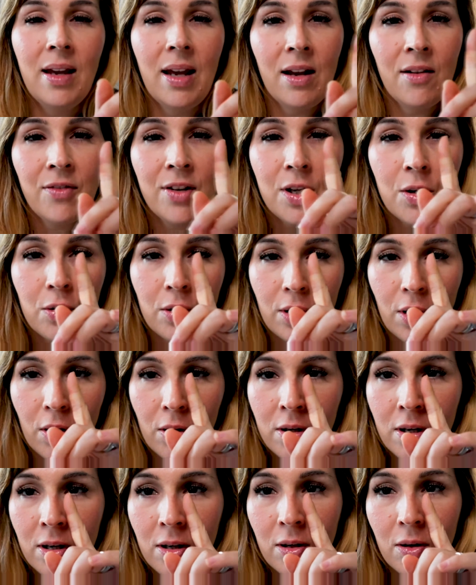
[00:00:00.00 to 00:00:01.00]
if you
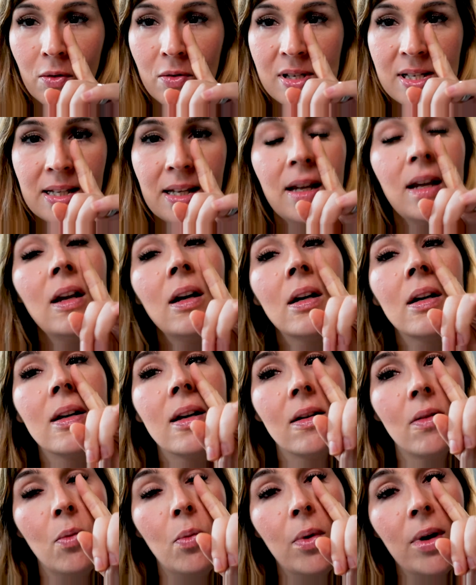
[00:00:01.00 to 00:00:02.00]
look closely
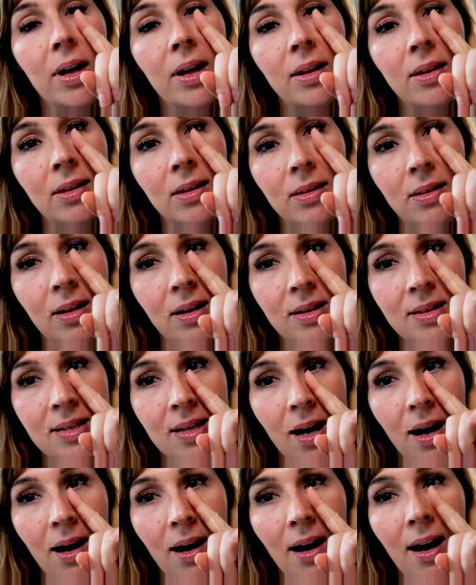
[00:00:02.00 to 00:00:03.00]
with
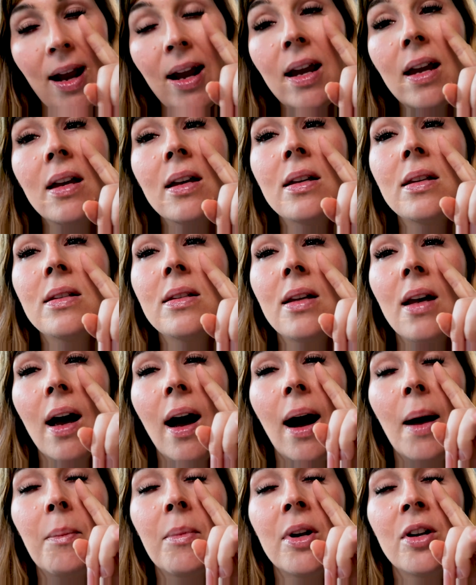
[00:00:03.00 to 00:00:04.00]
this eye,
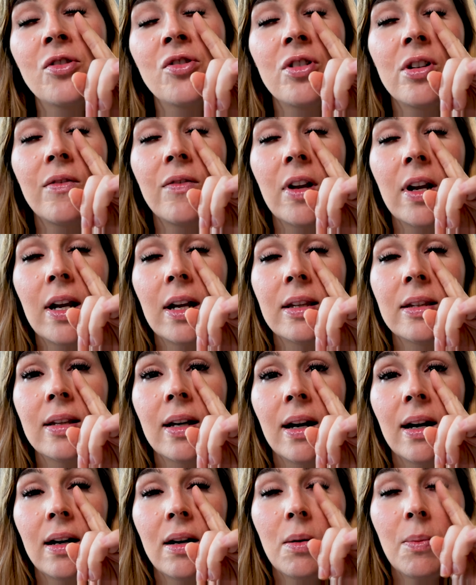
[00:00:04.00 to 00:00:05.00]
I'm not sure if you can
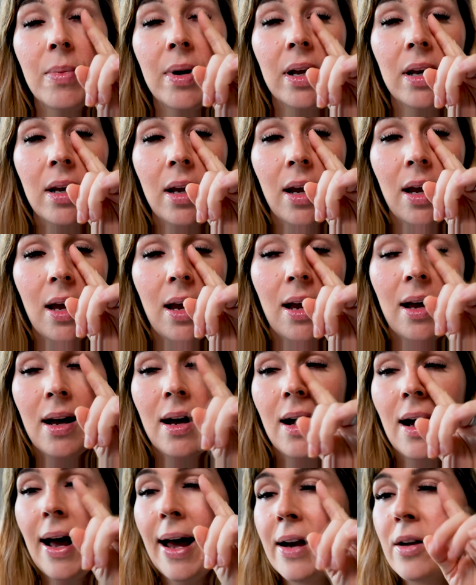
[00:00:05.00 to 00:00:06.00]
tell, but
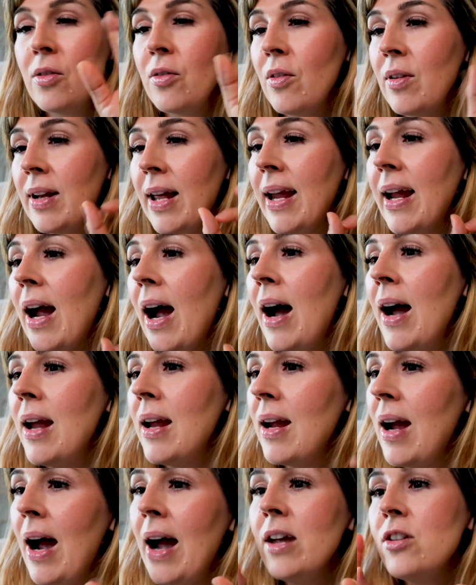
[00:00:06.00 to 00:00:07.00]
I don't know, like
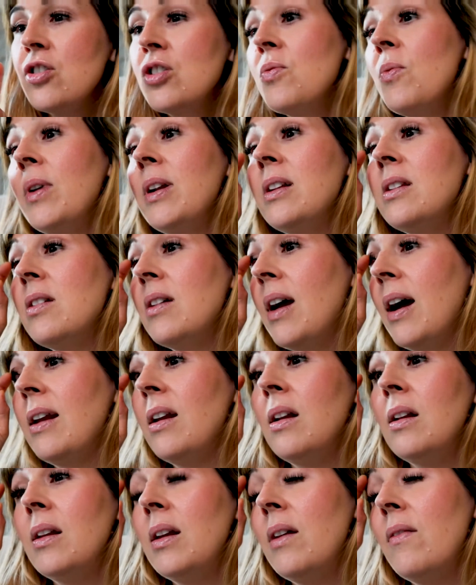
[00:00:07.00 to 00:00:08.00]
I just wanted to
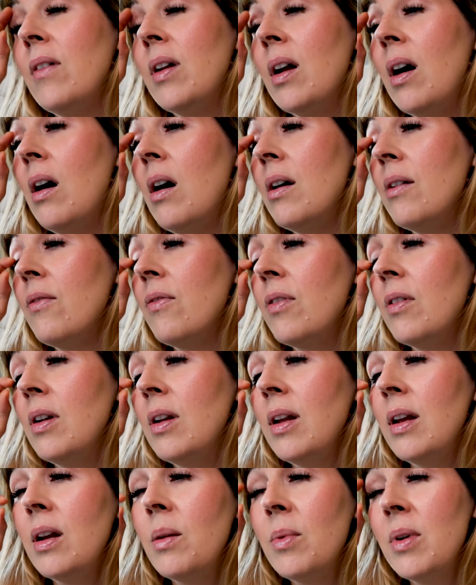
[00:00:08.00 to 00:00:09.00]
kind of leave it on for
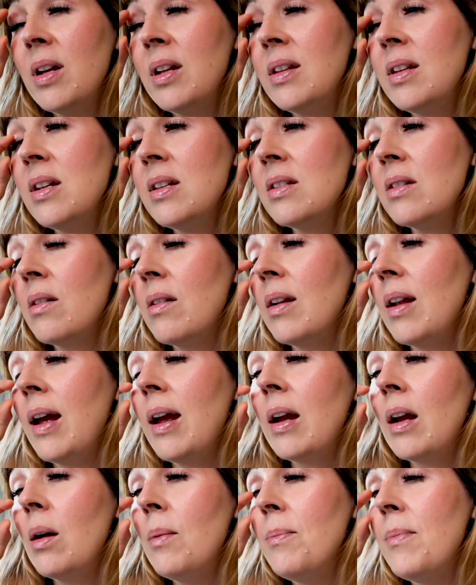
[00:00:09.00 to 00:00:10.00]
a little bit. These are
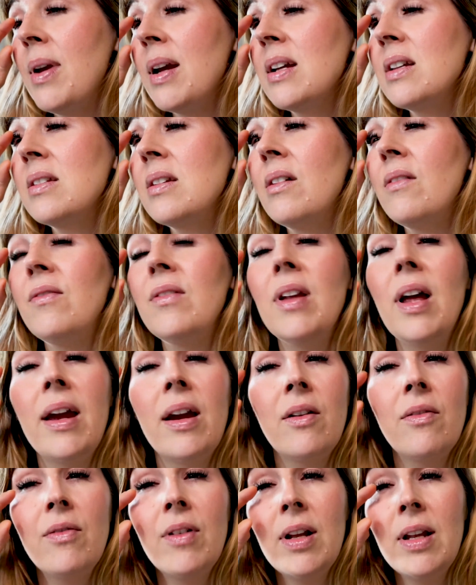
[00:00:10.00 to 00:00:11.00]
like a mix of
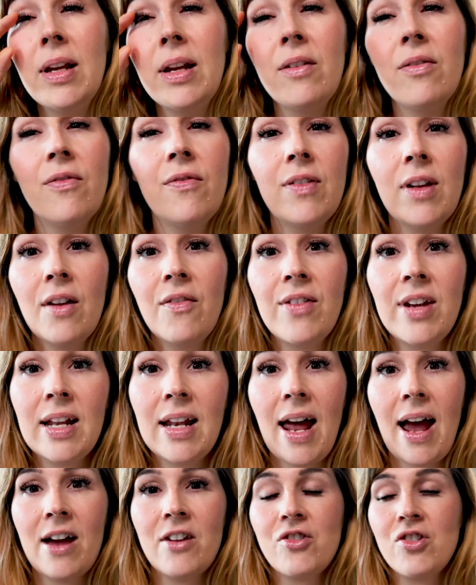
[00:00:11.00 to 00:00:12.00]
like really
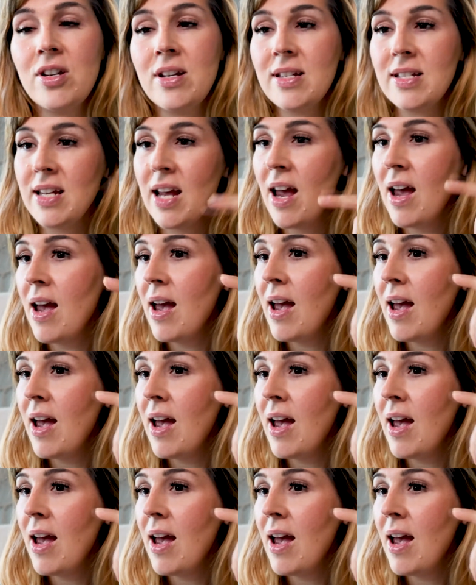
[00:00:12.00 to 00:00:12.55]
fluffy lashes